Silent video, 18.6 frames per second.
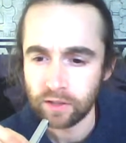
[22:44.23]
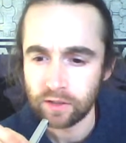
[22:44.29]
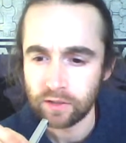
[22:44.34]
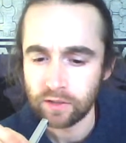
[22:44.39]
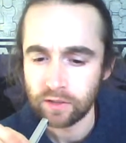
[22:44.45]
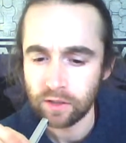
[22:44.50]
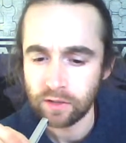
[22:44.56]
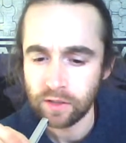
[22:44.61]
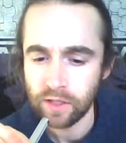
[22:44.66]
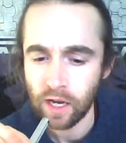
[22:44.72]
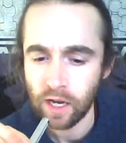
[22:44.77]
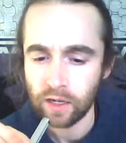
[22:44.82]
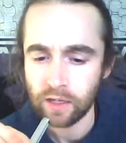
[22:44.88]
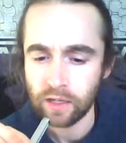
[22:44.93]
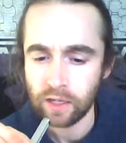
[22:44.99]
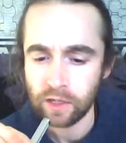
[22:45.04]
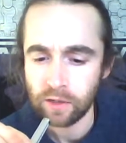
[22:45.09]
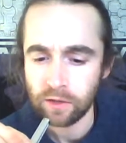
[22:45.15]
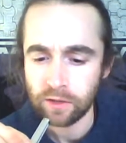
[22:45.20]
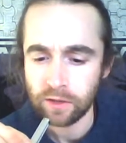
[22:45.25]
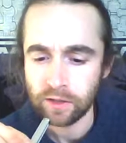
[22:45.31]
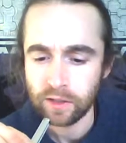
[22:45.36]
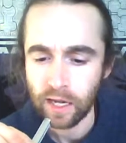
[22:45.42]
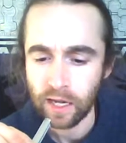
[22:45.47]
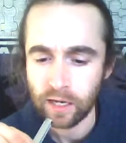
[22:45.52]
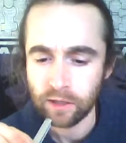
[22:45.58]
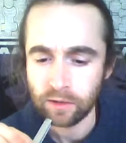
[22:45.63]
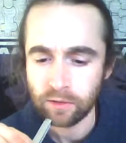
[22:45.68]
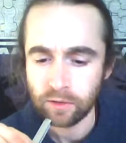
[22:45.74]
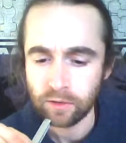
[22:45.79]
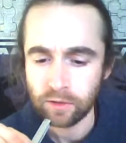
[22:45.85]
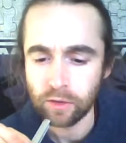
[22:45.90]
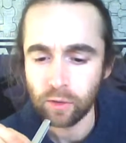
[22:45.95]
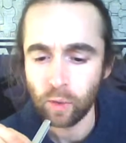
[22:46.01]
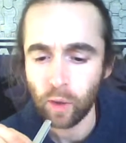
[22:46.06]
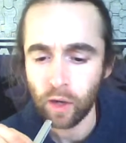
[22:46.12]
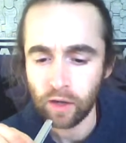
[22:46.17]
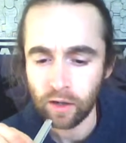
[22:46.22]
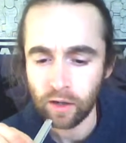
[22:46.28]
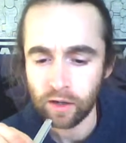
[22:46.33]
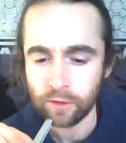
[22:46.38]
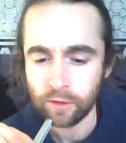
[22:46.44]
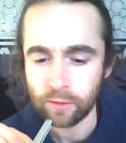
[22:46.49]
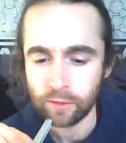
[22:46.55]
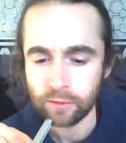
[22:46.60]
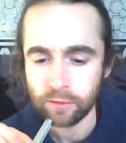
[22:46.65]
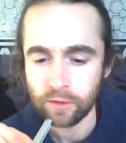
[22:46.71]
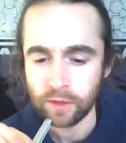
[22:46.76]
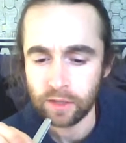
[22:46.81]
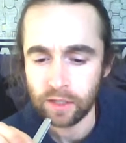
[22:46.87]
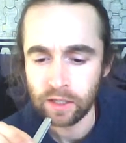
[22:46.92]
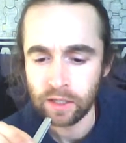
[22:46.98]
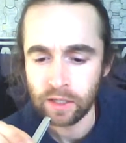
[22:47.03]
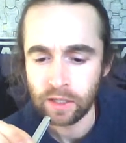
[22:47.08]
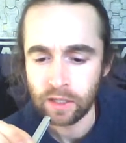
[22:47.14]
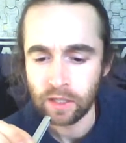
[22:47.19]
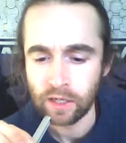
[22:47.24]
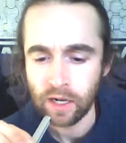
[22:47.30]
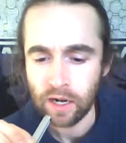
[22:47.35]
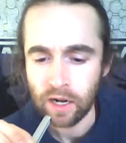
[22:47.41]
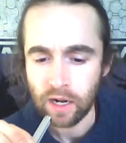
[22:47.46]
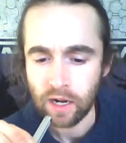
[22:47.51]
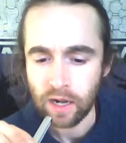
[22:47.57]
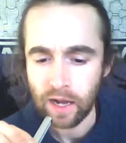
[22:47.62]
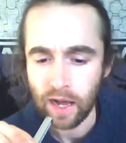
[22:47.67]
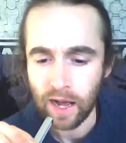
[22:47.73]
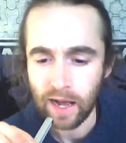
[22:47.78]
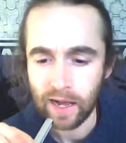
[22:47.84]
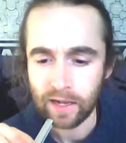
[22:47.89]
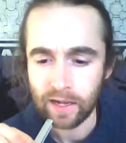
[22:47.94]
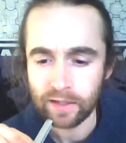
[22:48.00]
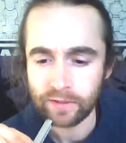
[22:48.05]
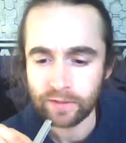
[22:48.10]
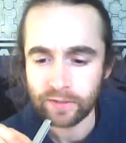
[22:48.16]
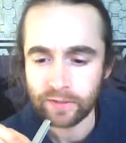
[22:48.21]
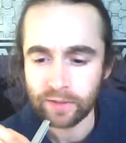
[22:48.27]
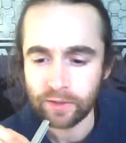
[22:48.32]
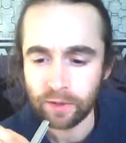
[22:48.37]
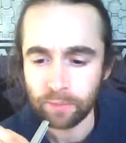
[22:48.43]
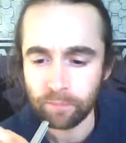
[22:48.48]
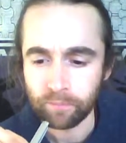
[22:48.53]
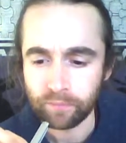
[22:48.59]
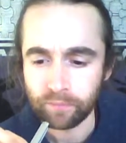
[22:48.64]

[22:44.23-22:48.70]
So yeah, here and now you are life, and